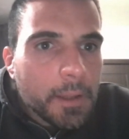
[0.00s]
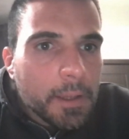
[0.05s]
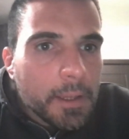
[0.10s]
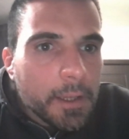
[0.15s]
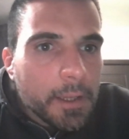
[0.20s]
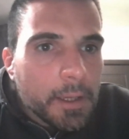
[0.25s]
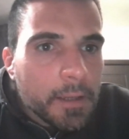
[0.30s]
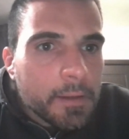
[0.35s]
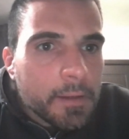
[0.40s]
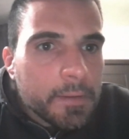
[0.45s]

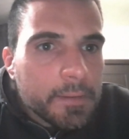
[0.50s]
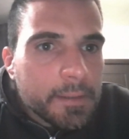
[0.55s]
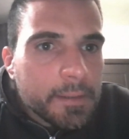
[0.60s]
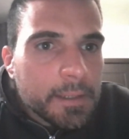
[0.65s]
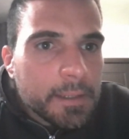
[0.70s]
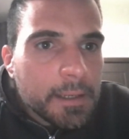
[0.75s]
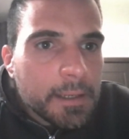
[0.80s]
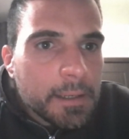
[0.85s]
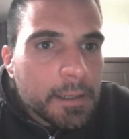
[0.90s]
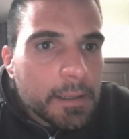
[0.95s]
It is
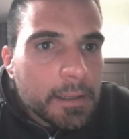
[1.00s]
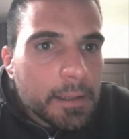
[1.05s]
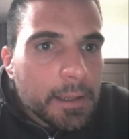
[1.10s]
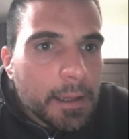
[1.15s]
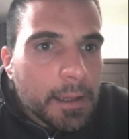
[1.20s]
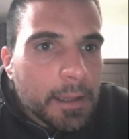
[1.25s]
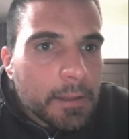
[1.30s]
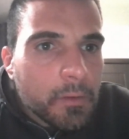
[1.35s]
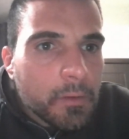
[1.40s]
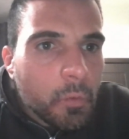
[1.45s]
still
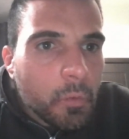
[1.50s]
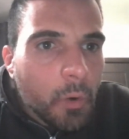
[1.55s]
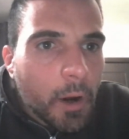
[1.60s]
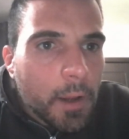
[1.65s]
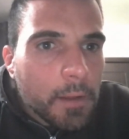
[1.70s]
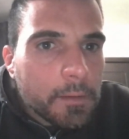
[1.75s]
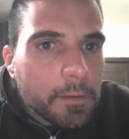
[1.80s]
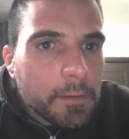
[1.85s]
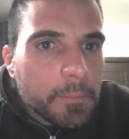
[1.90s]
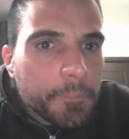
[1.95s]
and
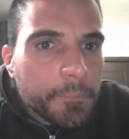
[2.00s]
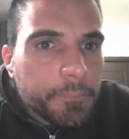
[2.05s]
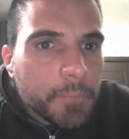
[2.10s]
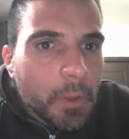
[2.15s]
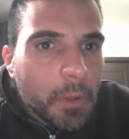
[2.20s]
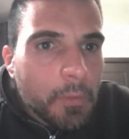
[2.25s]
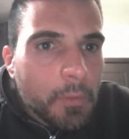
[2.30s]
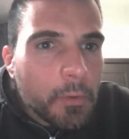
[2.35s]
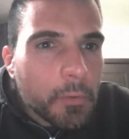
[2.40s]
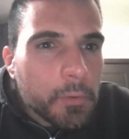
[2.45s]
quiet,
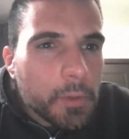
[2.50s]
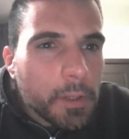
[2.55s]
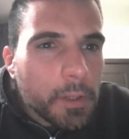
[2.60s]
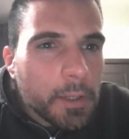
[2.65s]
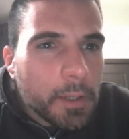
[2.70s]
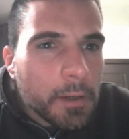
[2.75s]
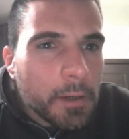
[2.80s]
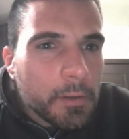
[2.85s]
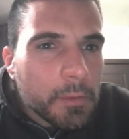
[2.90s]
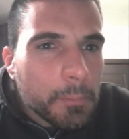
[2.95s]
though you can
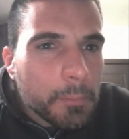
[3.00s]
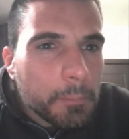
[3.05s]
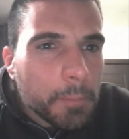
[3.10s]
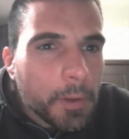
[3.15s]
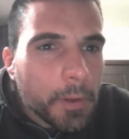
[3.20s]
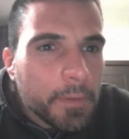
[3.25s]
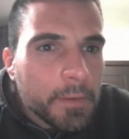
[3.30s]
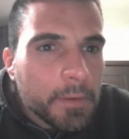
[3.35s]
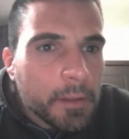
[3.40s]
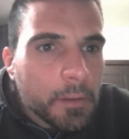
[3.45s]
hear the
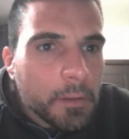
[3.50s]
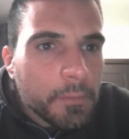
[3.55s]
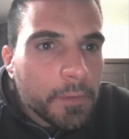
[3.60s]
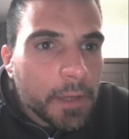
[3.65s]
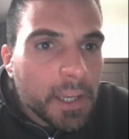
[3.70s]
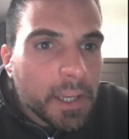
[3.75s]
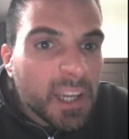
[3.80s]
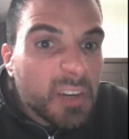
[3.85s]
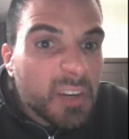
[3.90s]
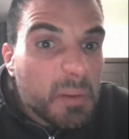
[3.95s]
buzzing of
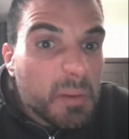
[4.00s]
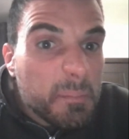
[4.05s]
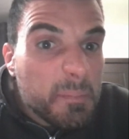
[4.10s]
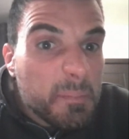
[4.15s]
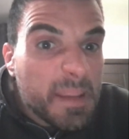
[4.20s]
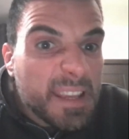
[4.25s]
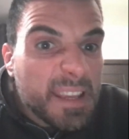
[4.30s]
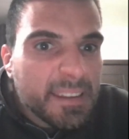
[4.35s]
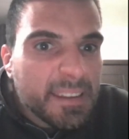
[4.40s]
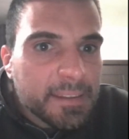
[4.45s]
angry
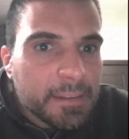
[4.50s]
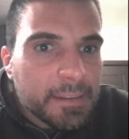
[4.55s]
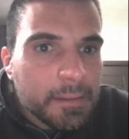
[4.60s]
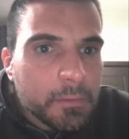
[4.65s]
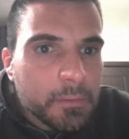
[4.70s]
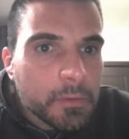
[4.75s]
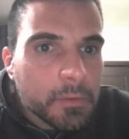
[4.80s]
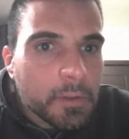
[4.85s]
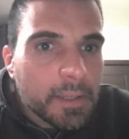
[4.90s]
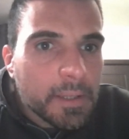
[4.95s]
bees
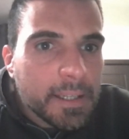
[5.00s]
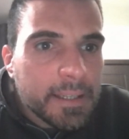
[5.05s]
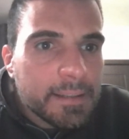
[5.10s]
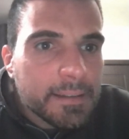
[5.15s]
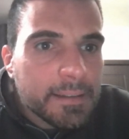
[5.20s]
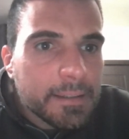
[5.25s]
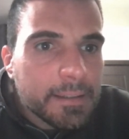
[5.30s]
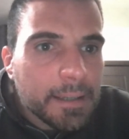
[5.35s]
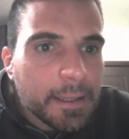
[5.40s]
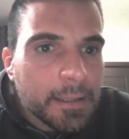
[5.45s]
to the
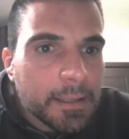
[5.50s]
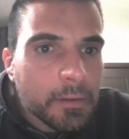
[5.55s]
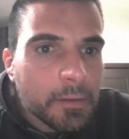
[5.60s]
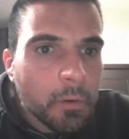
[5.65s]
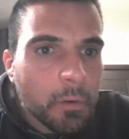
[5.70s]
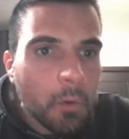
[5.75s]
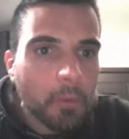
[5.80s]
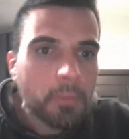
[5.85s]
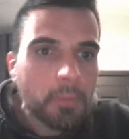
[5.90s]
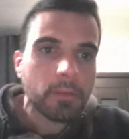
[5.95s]
east and
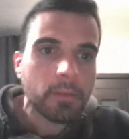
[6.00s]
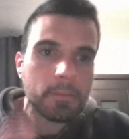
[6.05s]
north.